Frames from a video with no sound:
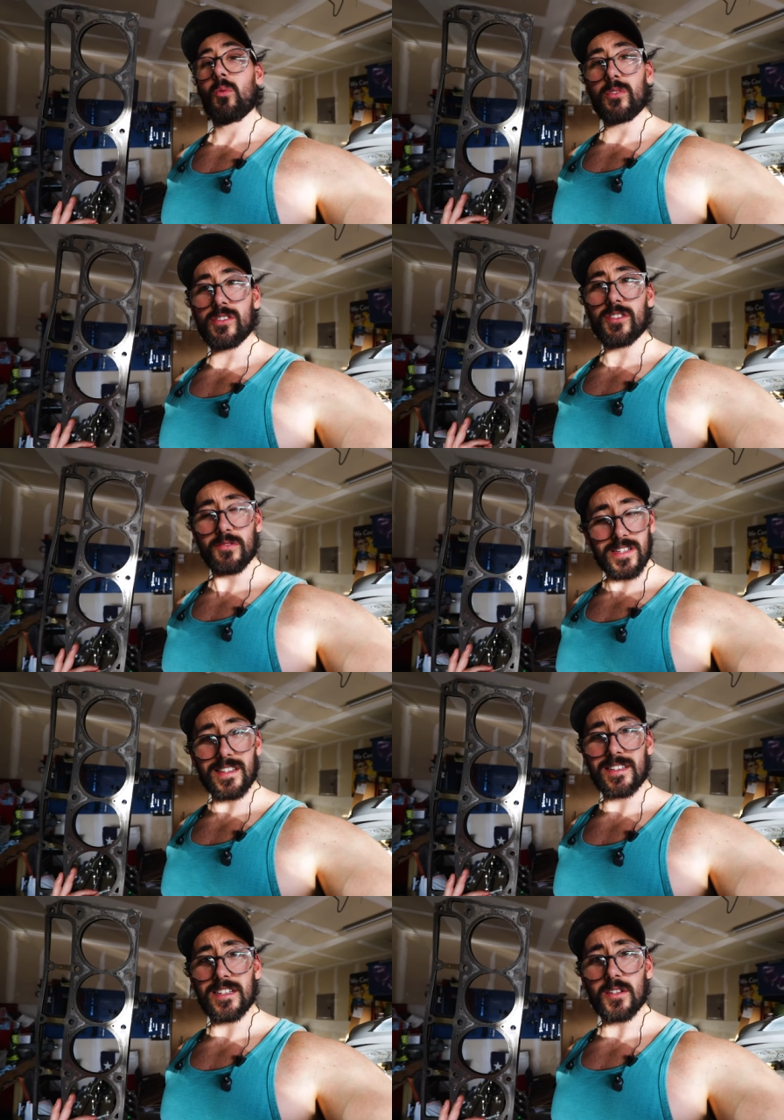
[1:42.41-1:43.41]
We're just using
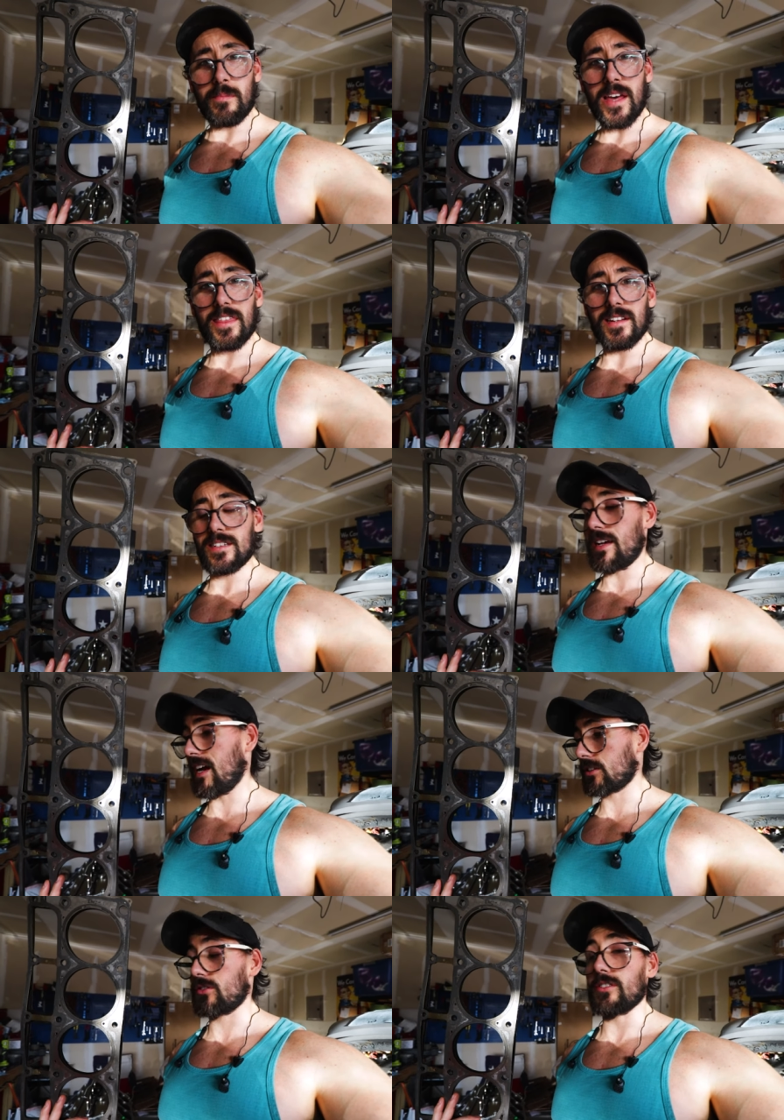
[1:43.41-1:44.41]
this as a method to
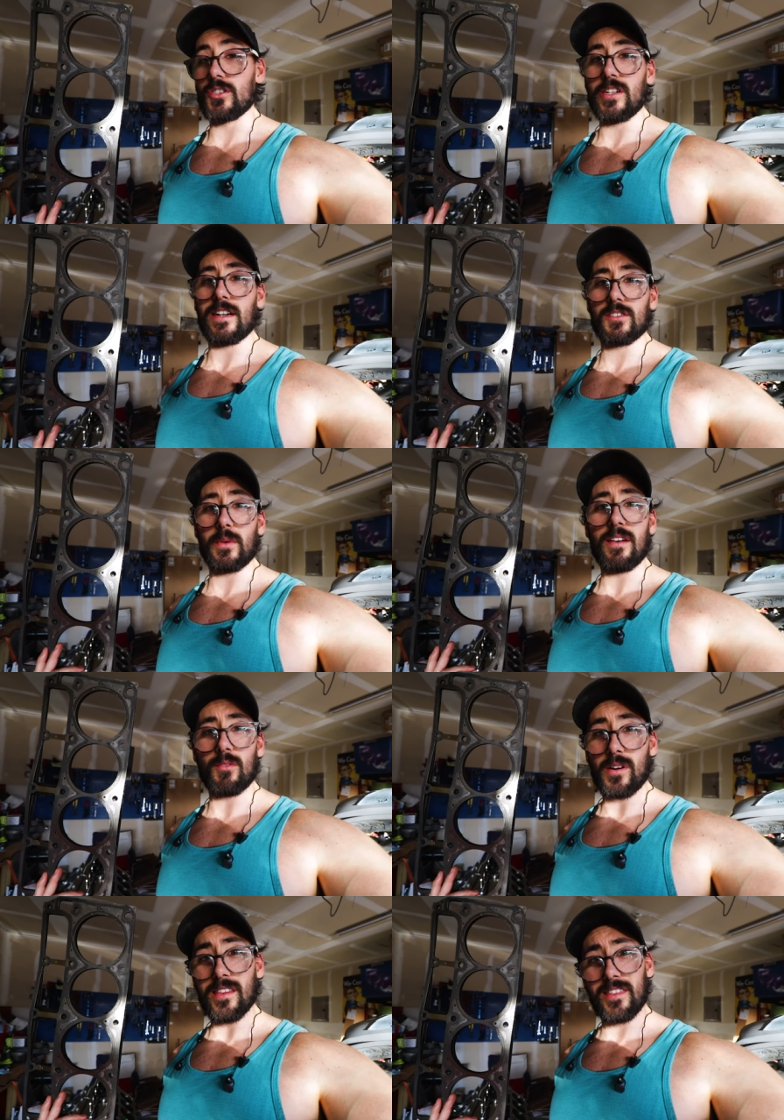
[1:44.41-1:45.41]
actually check so we have
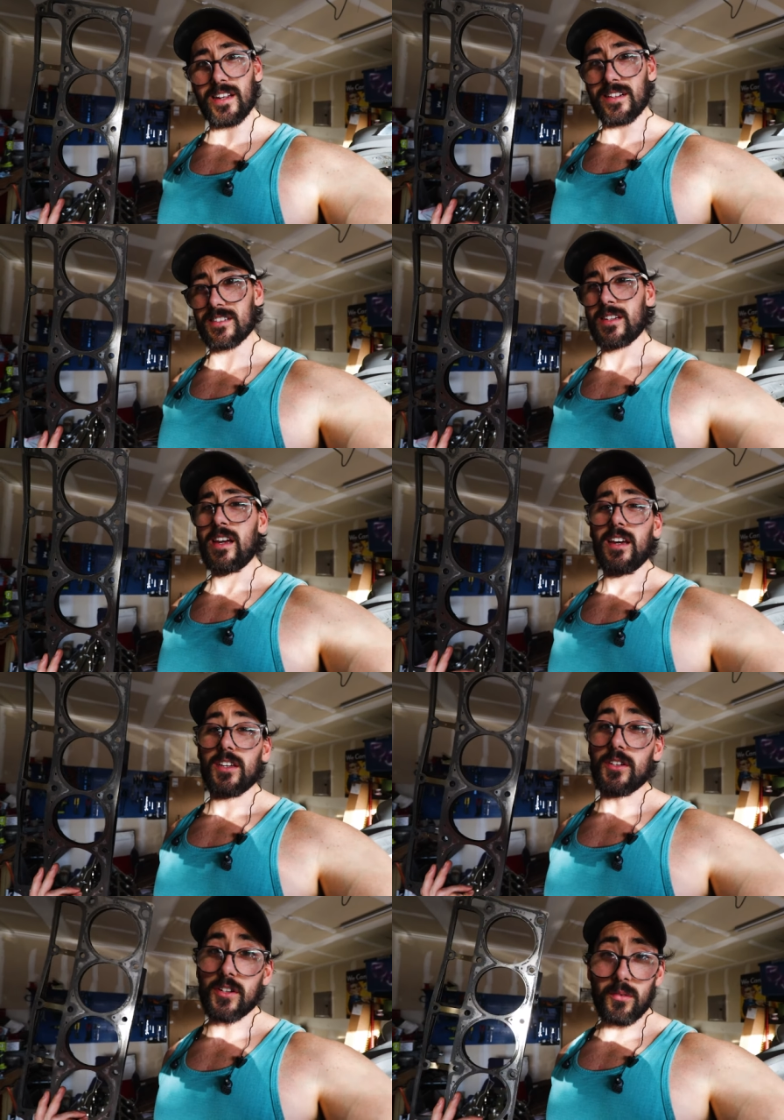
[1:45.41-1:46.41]
the right thickness.
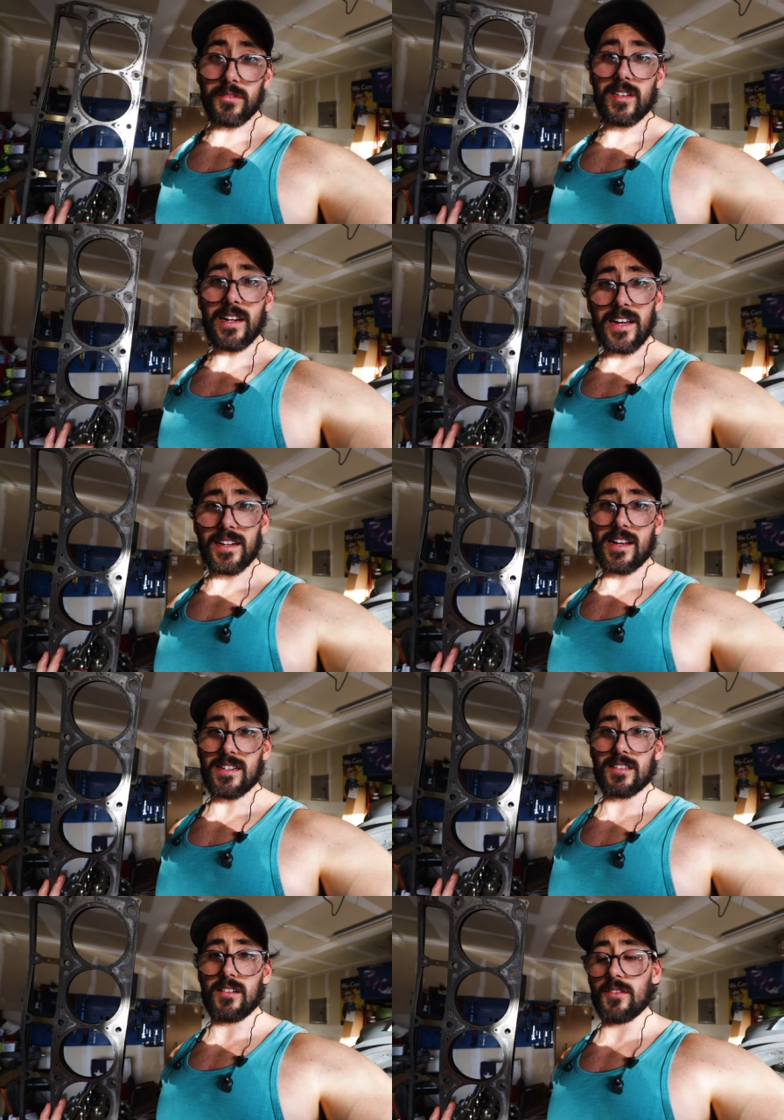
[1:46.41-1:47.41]
You don't need a head
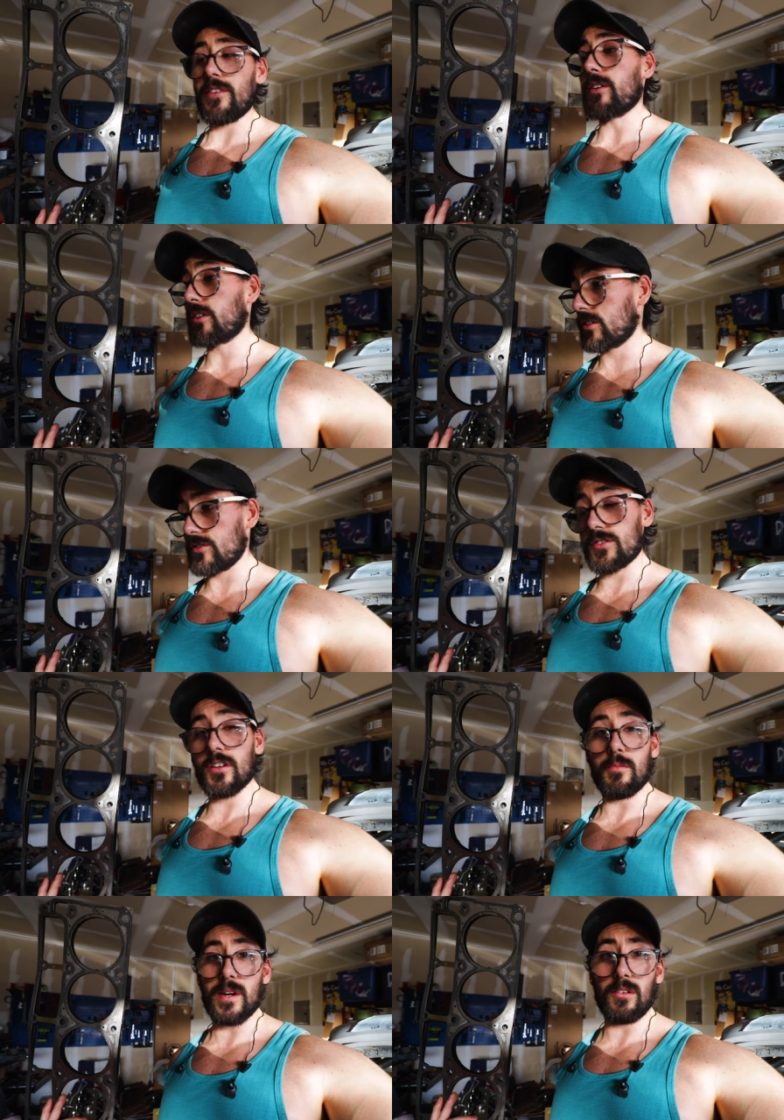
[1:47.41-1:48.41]
gasket on there. You could just
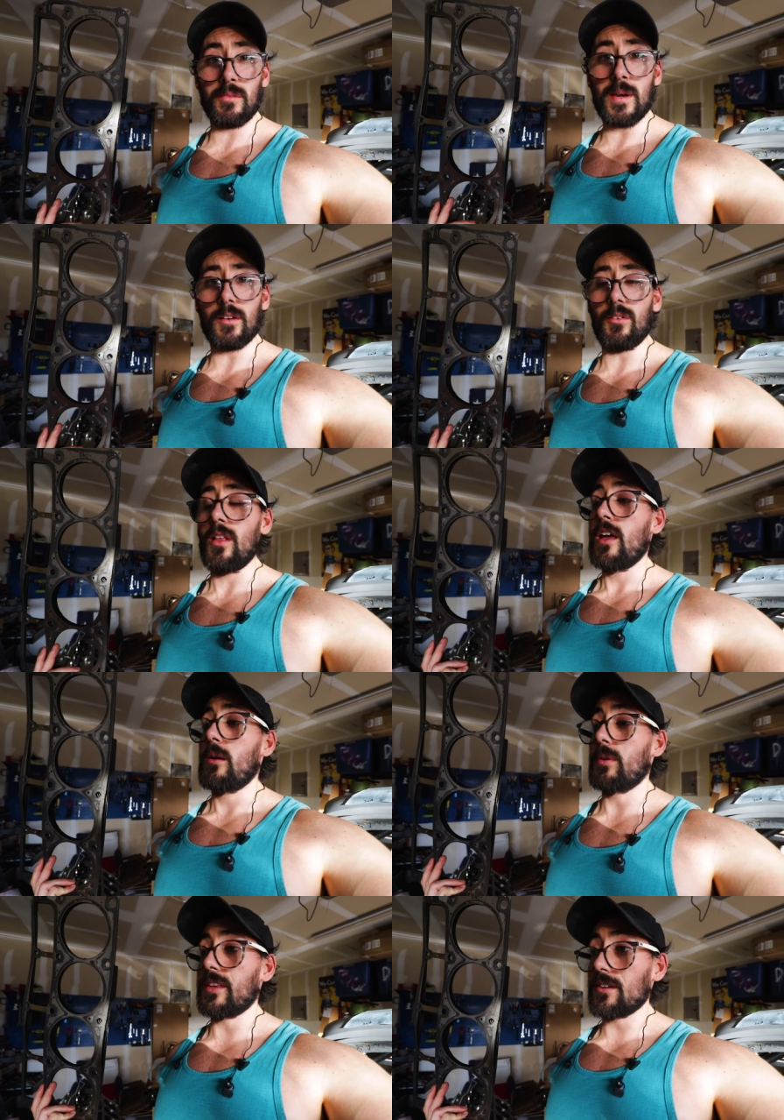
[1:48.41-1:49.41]
go metal to metal,
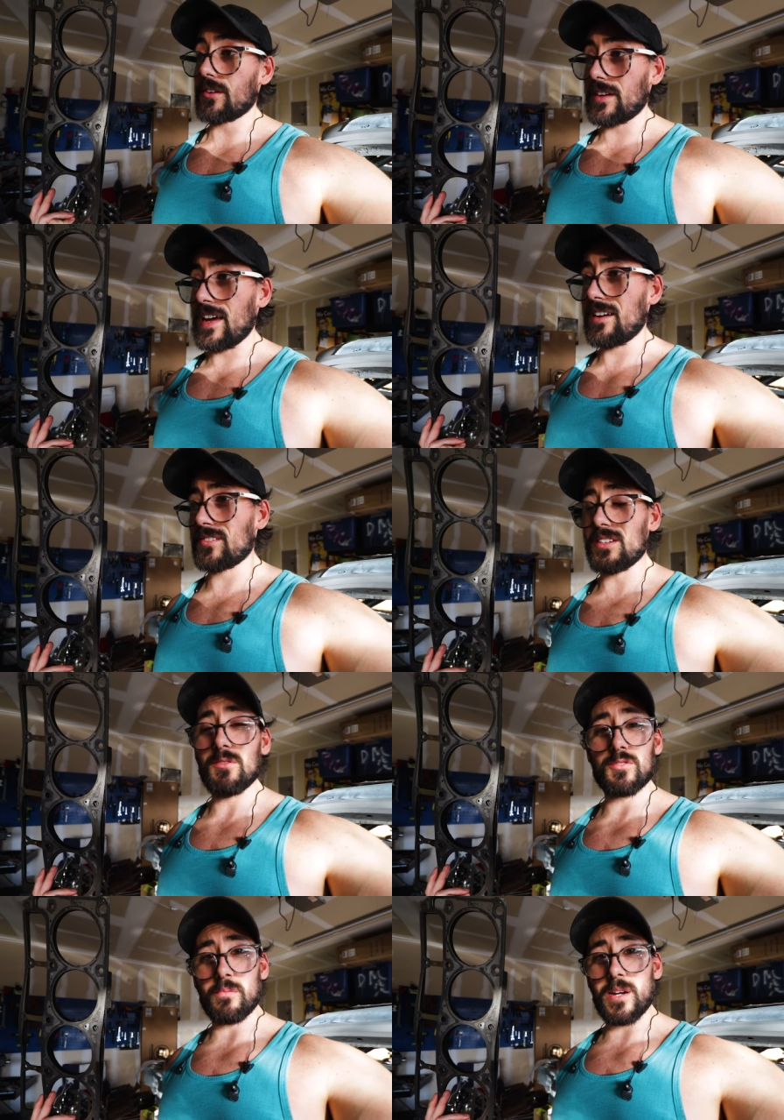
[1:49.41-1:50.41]
but then you're going to have to
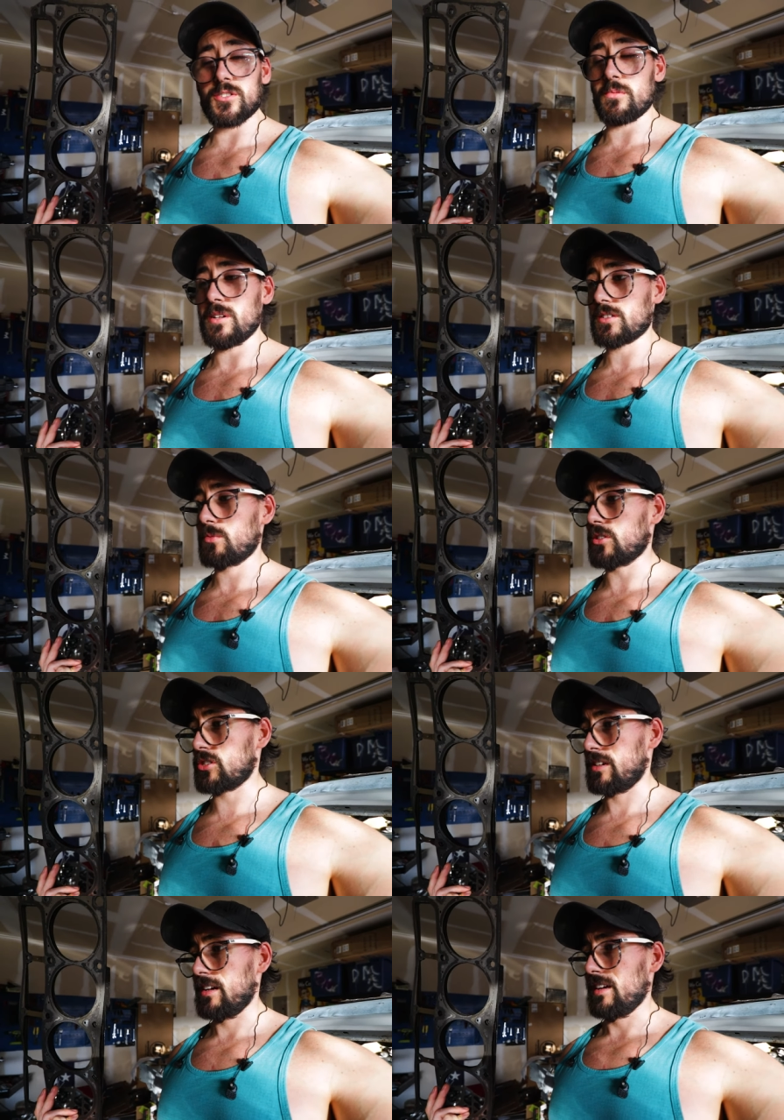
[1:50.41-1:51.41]
use your measurements, which